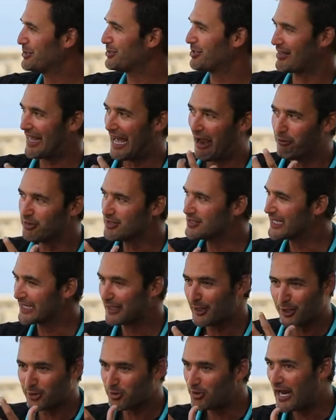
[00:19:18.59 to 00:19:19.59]
So that was like
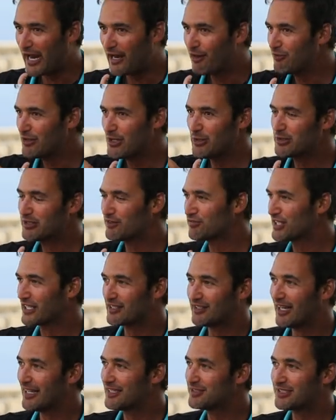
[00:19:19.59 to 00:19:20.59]
a creative use of
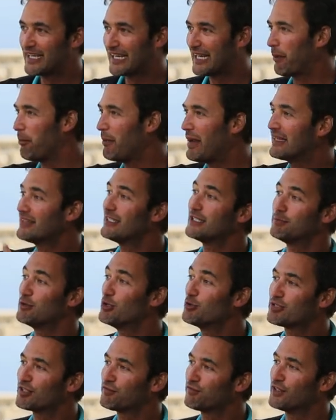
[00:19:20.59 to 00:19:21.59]
technology. I can make these
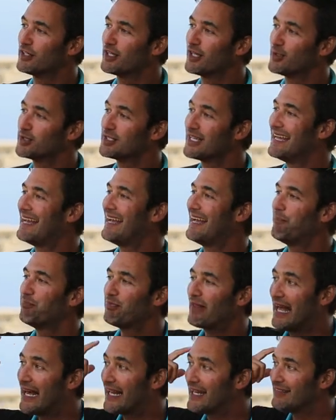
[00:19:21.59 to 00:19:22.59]
music videos
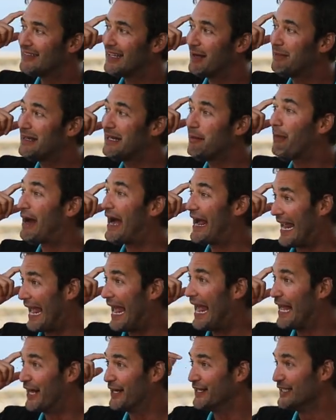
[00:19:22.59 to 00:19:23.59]
edit them in my
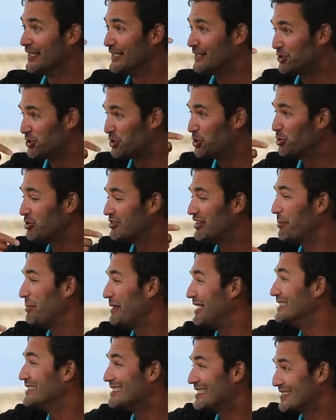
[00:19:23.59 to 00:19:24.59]
head, shoot them
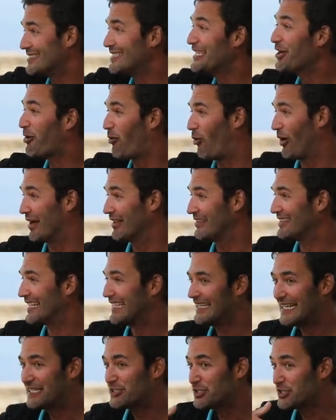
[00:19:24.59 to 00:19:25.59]
in sequence,
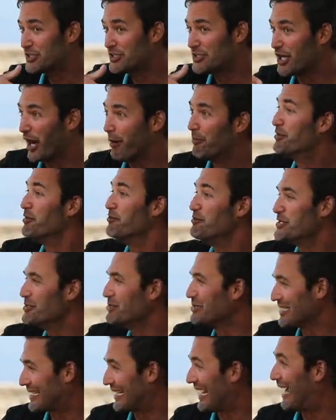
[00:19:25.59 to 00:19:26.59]
and then just dub the
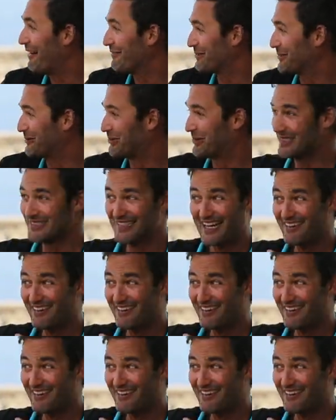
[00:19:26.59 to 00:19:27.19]
music afterwards.